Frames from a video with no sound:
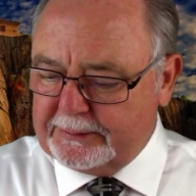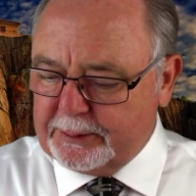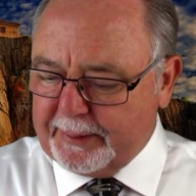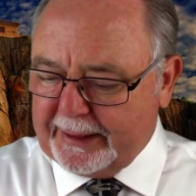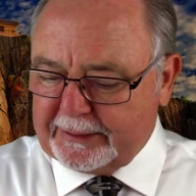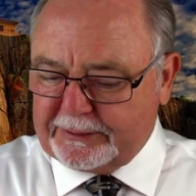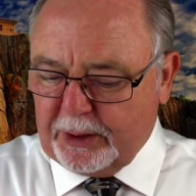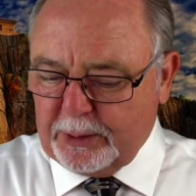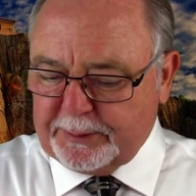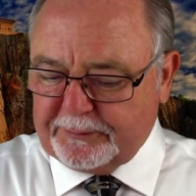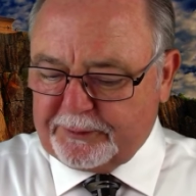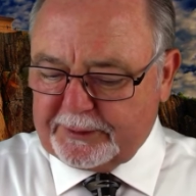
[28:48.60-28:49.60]
to make
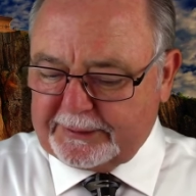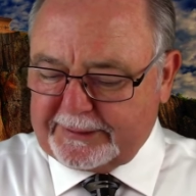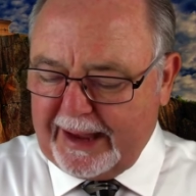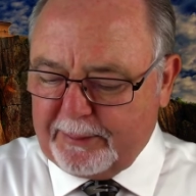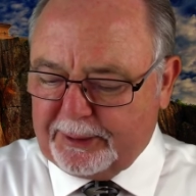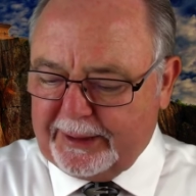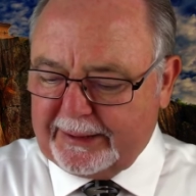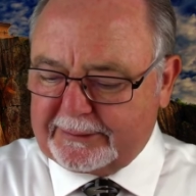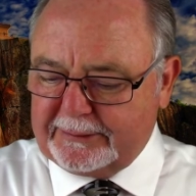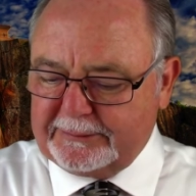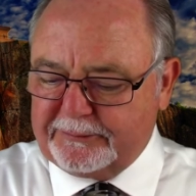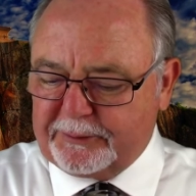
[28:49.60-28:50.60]
atonement for the
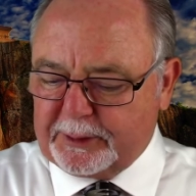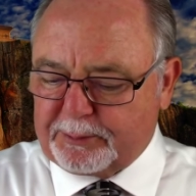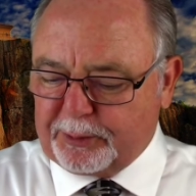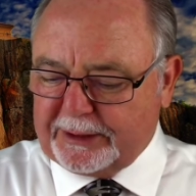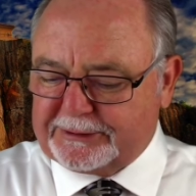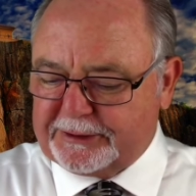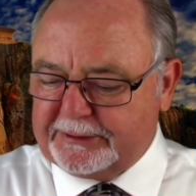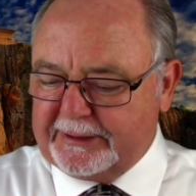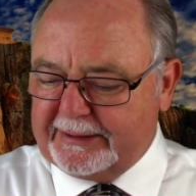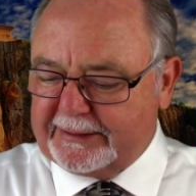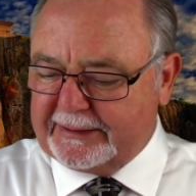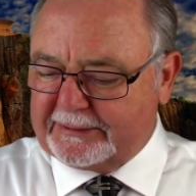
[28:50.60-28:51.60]
tabernacle, for the priesthood
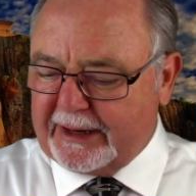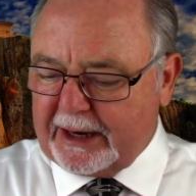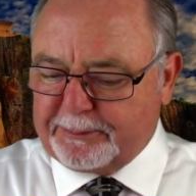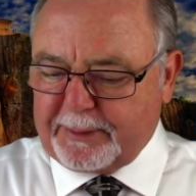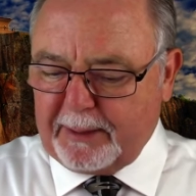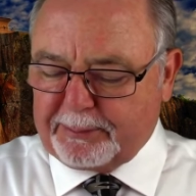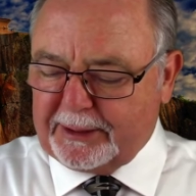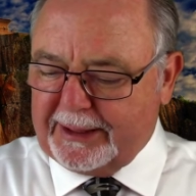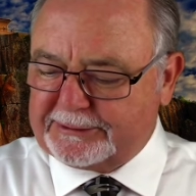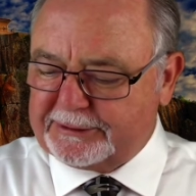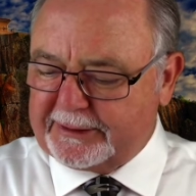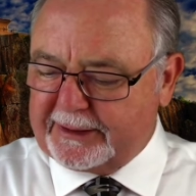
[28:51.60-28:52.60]
and the entire
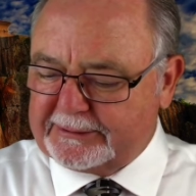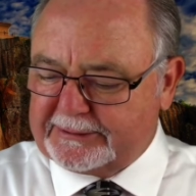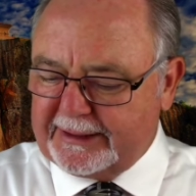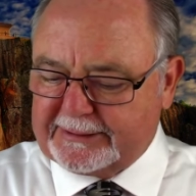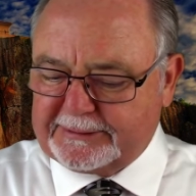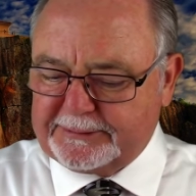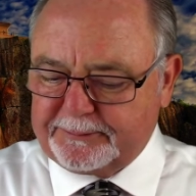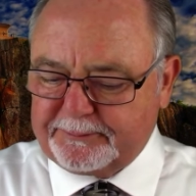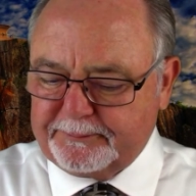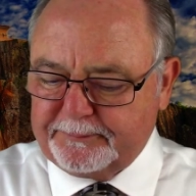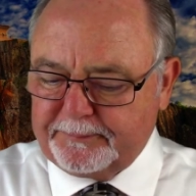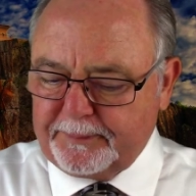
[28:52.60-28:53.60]
population there, it says.
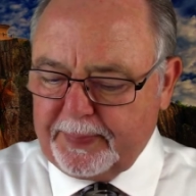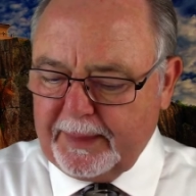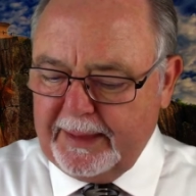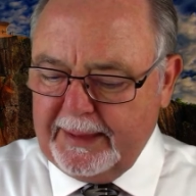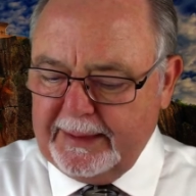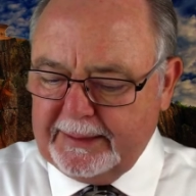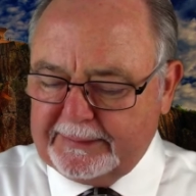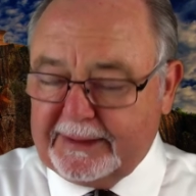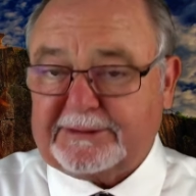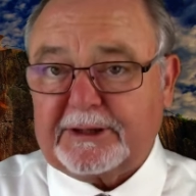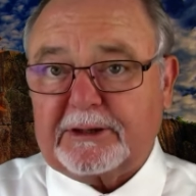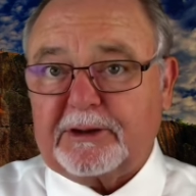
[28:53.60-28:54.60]

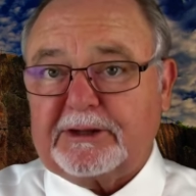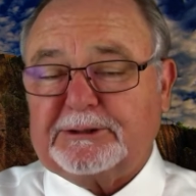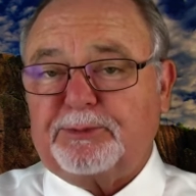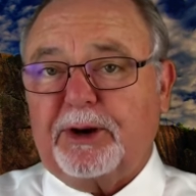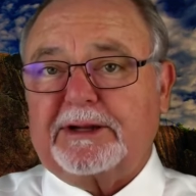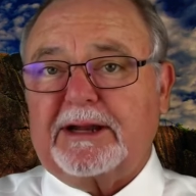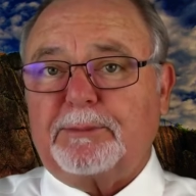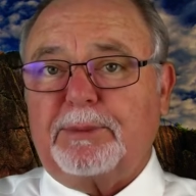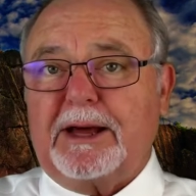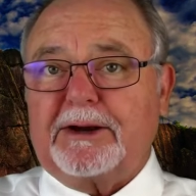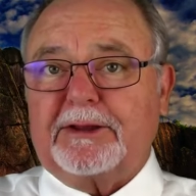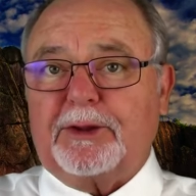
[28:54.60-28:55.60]
This included sprinkling
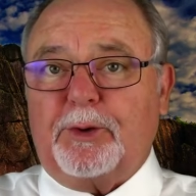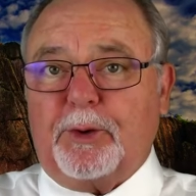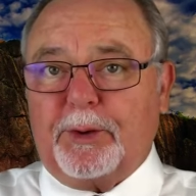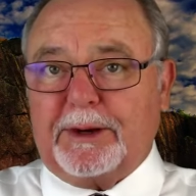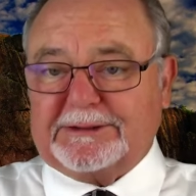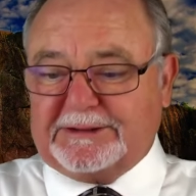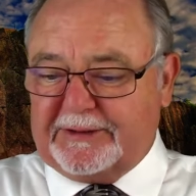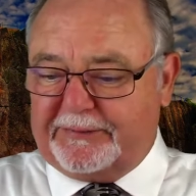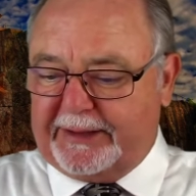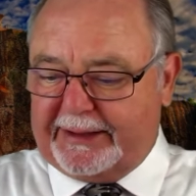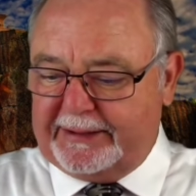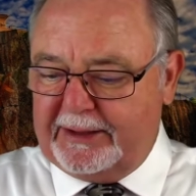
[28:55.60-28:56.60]
blood on the horns of
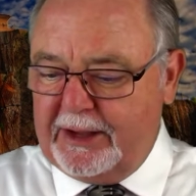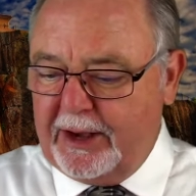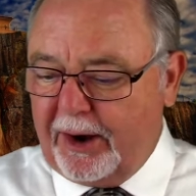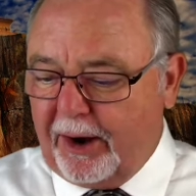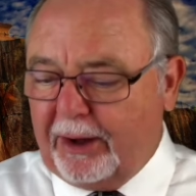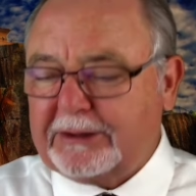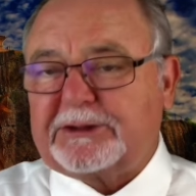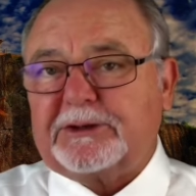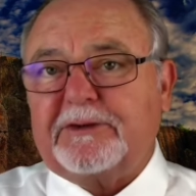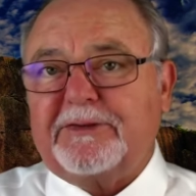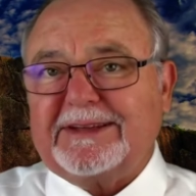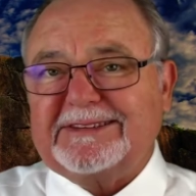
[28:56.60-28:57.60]
the
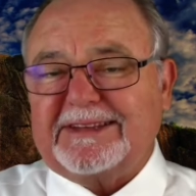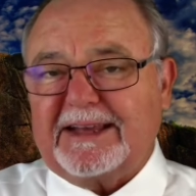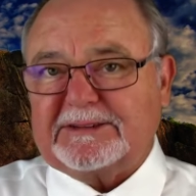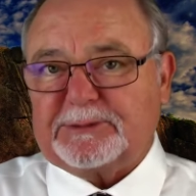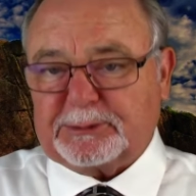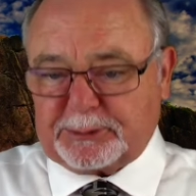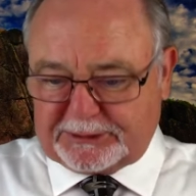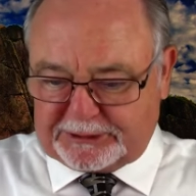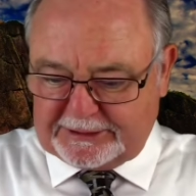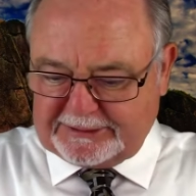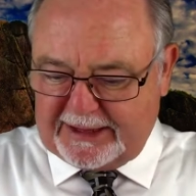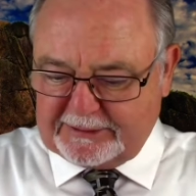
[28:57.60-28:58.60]
altar of incense, which were
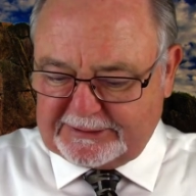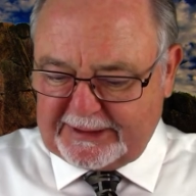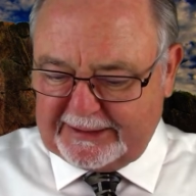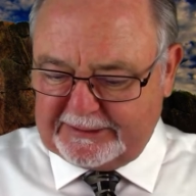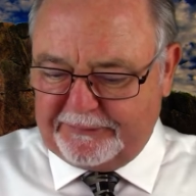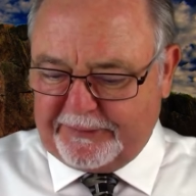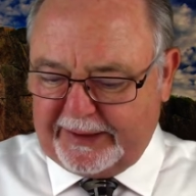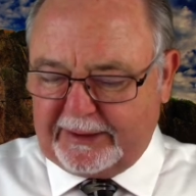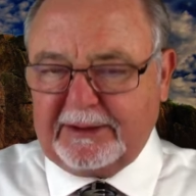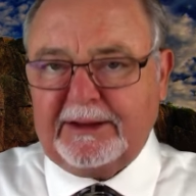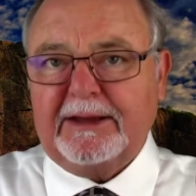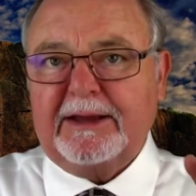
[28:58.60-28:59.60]
just outside the
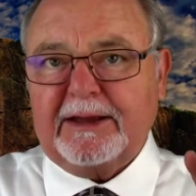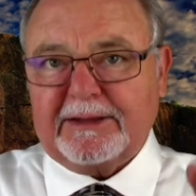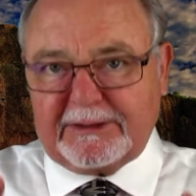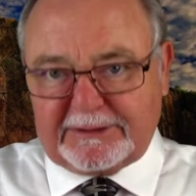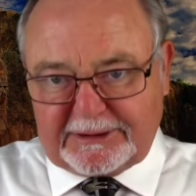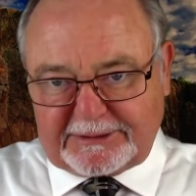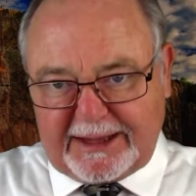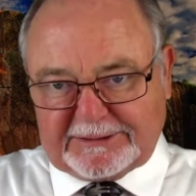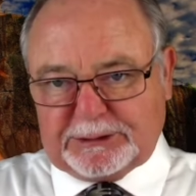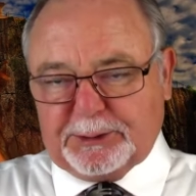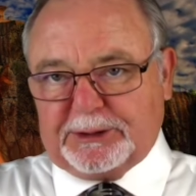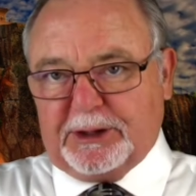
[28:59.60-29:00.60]
veil, just
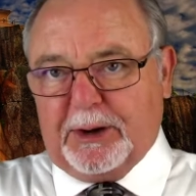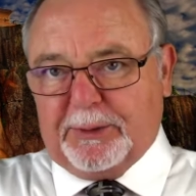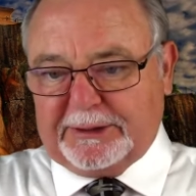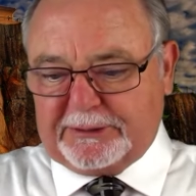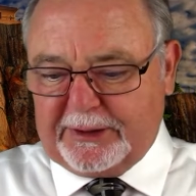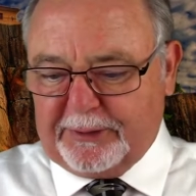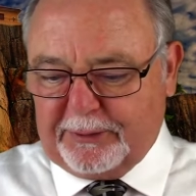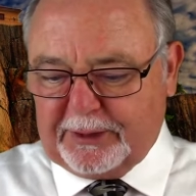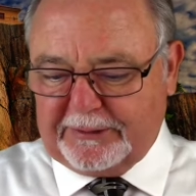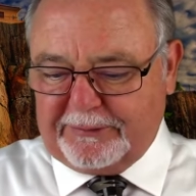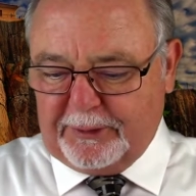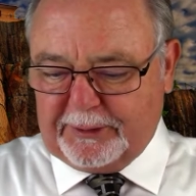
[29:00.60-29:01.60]
as you would go into the
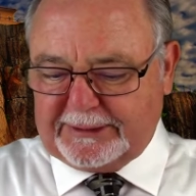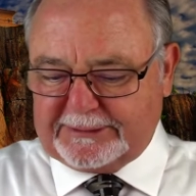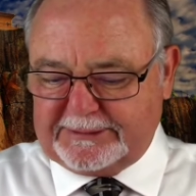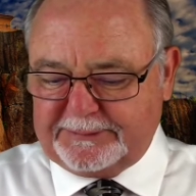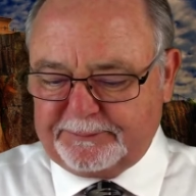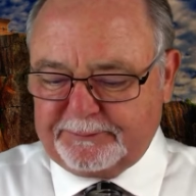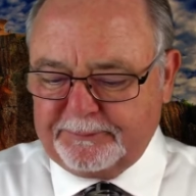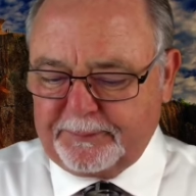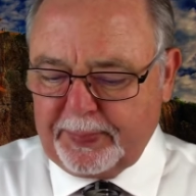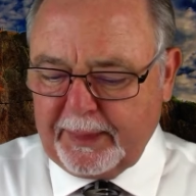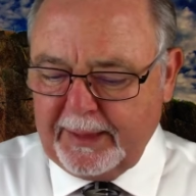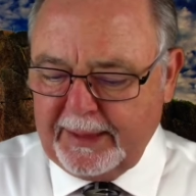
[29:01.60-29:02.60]
Holy of Holies.
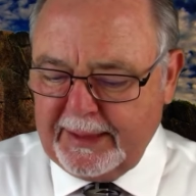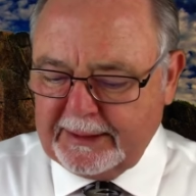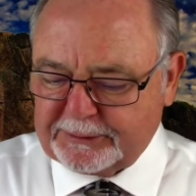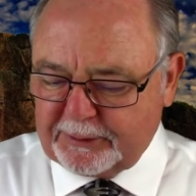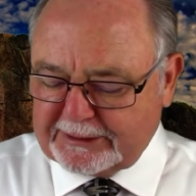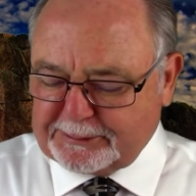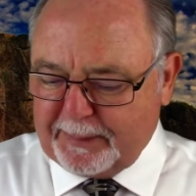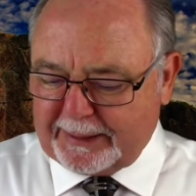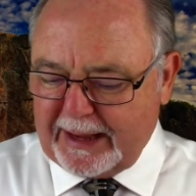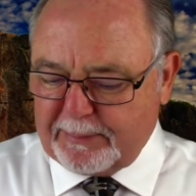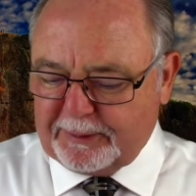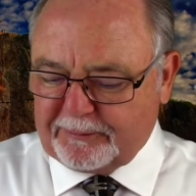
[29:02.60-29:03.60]
So let's pick
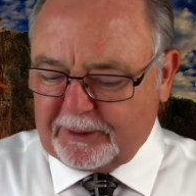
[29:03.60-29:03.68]
up in